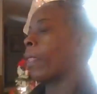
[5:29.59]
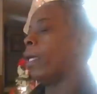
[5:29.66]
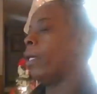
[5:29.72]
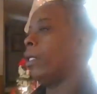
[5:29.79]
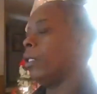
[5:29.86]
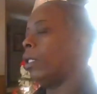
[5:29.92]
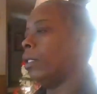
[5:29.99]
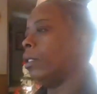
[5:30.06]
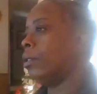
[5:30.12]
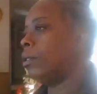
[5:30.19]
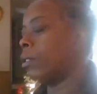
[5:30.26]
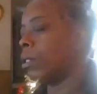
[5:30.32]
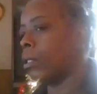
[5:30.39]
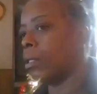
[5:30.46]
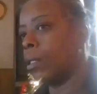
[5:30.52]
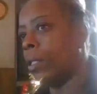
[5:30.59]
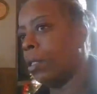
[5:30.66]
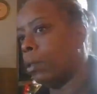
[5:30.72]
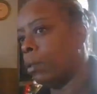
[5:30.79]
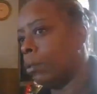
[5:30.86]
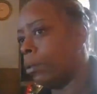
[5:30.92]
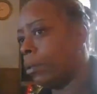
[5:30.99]
And uh, she says,
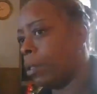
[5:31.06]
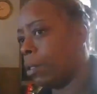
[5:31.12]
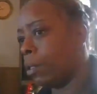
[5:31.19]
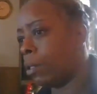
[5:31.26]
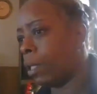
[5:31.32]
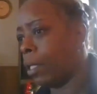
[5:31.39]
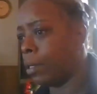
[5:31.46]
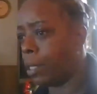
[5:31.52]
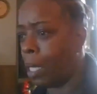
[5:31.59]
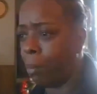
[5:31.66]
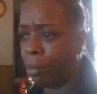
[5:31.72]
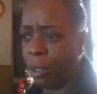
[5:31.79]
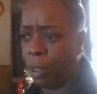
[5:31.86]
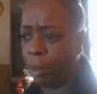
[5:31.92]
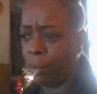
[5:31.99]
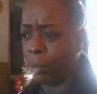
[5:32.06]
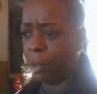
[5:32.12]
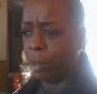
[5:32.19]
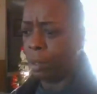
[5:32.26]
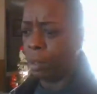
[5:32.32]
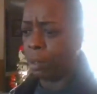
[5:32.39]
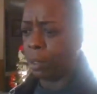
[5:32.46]
uh, Stace, I believe
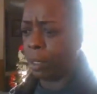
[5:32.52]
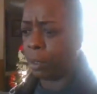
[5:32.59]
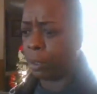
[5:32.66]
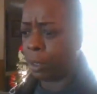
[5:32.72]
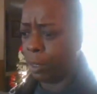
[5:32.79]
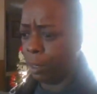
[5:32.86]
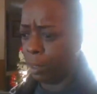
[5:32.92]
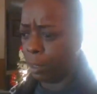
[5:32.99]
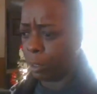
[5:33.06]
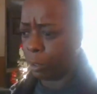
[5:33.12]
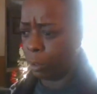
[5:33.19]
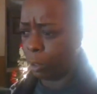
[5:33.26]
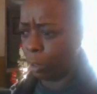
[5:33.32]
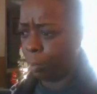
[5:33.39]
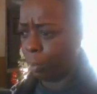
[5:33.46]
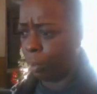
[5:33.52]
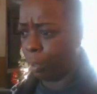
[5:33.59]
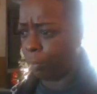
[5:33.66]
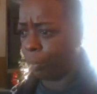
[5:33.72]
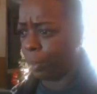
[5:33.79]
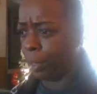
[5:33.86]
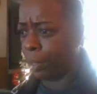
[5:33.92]
that she's your
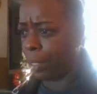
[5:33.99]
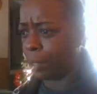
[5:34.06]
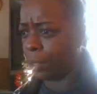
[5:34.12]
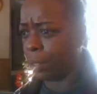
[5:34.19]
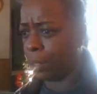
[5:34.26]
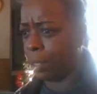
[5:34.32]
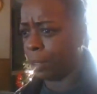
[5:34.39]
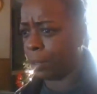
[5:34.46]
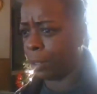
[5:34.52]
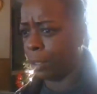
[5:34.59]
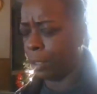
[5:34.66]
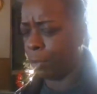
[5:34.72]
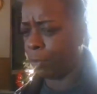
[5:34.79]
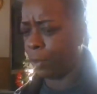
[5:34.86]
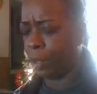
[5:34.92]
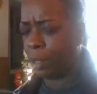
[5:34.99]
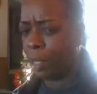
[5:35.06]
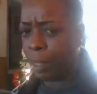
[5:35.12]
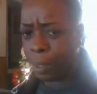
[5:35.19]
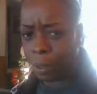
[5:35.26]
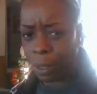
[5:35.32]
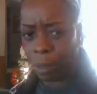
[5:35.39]
boyfriend, that's his ex-girlfriend.
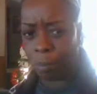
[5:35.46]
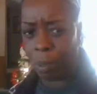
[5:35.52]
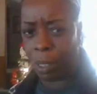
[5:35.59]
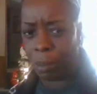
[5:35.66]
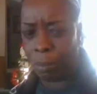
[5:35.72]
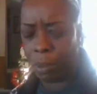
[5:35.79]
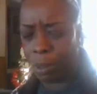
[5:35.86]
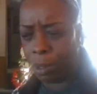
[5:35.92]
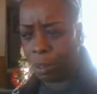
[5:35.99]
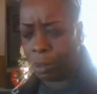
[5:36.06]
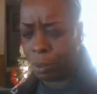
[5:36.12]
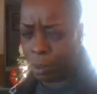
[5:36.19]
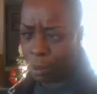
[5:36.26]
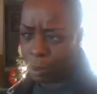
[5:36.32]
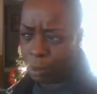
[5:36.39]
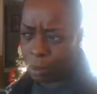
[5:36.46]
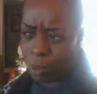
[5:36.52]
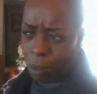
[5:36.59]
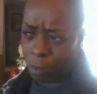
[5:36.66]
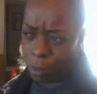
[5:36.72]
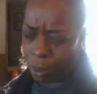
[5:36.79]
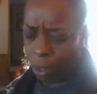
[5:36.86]
I didn't think about it, but uh,
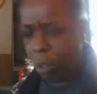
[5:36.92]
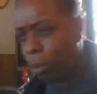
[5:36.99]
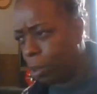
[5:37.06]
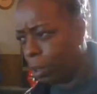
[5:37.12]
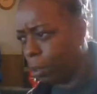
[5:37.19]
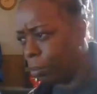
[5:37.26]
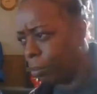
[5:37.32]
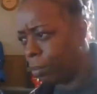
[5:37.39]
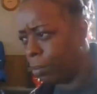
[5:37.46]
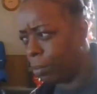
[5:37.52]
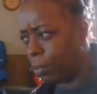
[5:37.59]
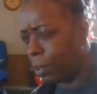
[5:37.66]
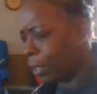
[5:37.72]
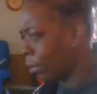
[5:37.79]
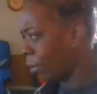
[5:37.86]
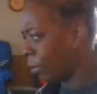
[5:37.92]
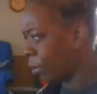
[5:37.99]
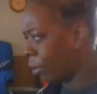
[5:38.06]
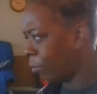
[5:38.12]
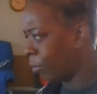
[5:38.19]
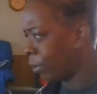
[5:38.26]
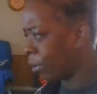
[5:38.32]
something's hold up. And I
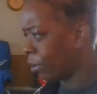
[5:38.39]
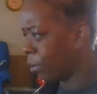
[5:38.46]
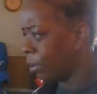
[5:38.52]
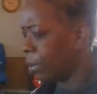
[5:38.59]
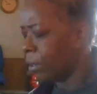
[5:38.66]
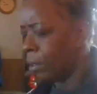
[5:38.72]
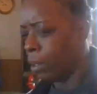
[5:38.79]
looked over there.